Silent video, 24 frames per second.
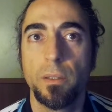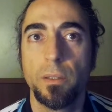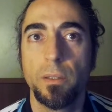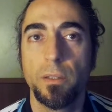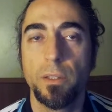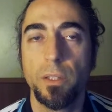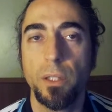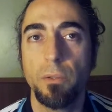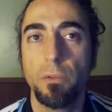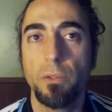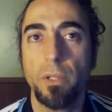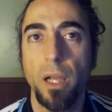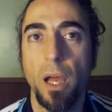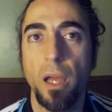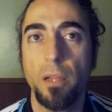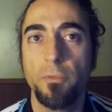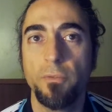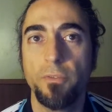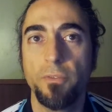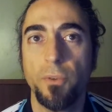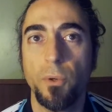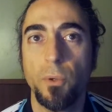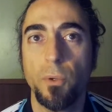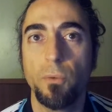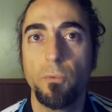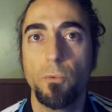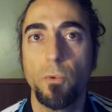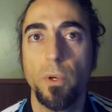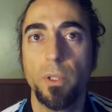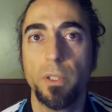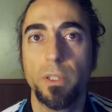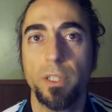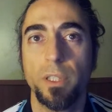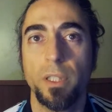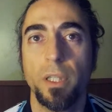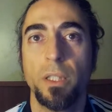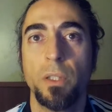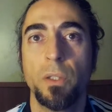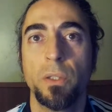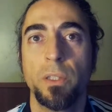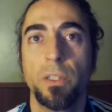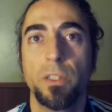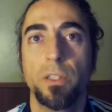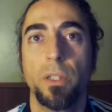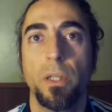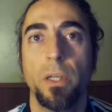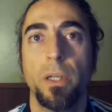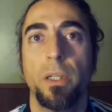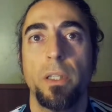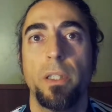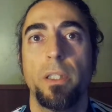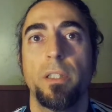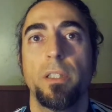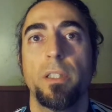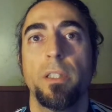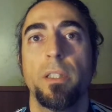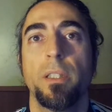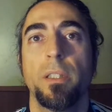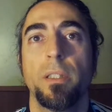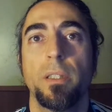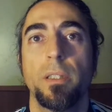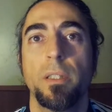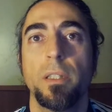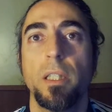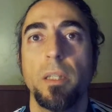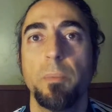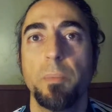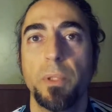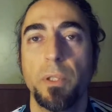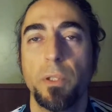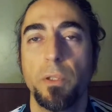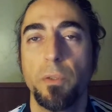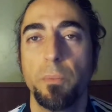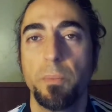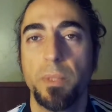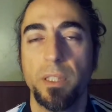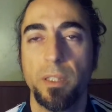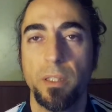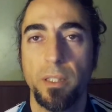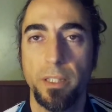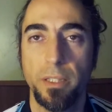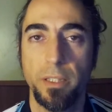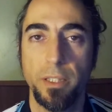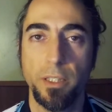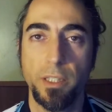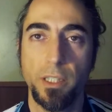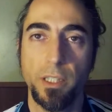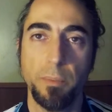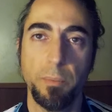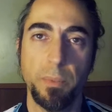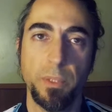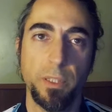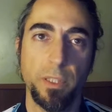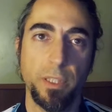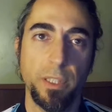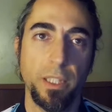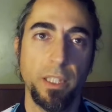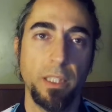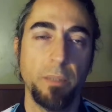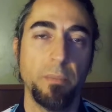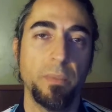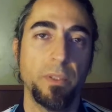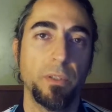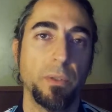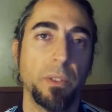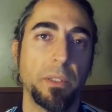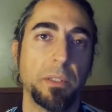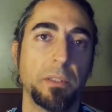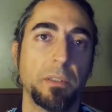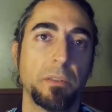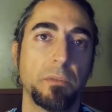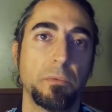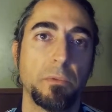So Rainfall worked alongside DeepCube's leadership team to